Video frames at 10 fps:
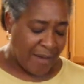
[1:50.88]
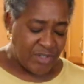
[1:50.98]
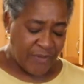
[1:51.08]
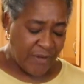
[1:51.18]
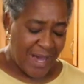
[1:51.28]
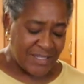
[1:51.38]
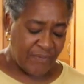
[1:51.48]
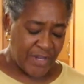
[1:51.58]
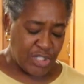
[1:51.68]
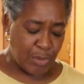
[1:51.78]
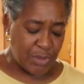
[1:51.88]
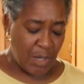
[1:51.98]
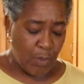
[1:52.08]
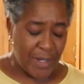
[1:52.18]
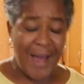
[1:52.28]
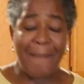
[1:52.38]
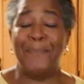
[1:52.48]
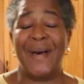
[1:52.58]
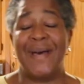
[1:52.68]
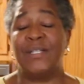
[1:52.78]
different kinds of vegetables and whatnot.
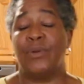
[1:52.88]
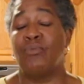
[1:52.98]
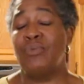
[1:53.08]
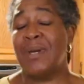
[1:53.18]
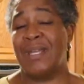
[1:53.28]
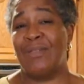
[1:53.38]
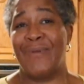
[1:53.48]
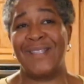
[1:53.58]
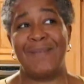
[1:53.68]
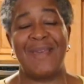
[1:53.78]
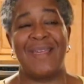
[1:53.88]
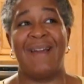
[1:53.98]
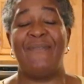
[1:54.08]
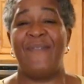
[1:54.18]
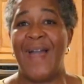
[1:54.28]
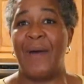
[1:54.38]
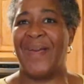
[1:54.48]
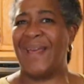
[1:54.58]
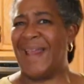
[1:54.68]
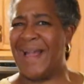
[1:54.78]
But really the recipe that I found
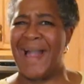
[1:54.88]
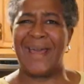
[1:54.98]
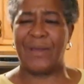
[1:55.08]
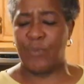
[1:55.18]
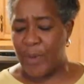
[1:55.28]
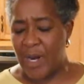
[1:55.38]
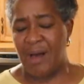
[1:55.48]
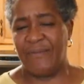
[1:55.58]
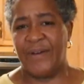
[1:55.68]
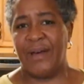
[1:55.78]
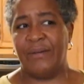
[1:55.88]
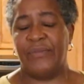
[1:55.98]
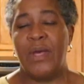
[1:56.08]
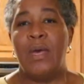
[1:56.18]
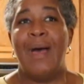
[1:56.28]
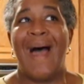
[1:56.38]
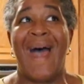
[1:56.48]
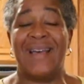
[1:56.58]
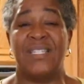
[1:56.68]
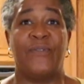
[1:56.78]
that I kind of went off of
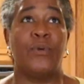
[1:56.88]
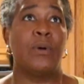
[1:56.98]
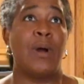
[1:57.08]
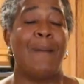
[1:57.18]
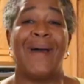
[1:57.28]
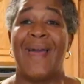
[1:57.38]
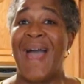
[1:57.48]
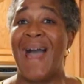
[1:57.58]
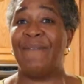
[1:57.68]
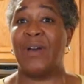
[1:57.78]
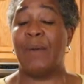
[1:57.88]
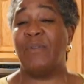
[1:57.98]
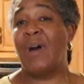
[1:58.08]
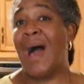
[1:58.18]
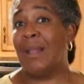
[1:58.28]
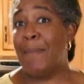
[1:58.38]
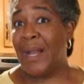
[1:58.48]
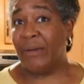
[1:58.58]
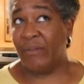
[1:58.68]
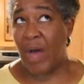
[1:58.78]
asked for about a half a cup of
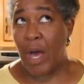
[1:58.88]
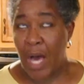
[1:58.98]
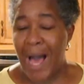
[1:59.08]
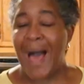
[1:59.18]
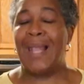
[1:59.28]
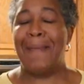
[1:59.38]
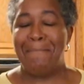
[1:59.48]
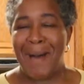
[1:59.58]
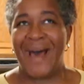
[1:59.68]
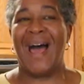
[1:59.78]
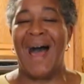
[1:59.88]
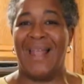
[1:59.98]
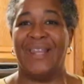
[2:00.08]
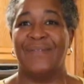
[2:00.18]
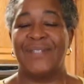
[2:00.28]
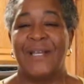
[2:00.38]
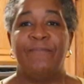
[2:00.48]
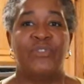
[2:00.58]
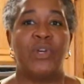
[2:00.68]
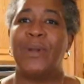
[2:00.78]
Kalamata olives.
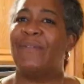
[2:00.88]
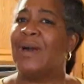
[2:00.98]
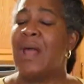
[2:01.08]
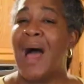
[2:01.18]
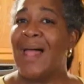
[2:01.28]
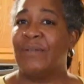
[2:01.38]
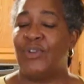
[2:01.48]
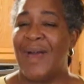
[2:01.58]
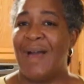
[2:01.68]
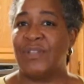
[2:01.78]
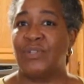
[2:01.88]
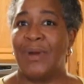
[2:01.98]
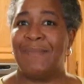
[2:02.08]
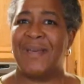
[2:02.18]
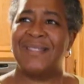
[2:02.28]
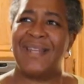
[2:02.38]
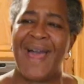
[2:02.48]
So whatever kind of olives you have is great because it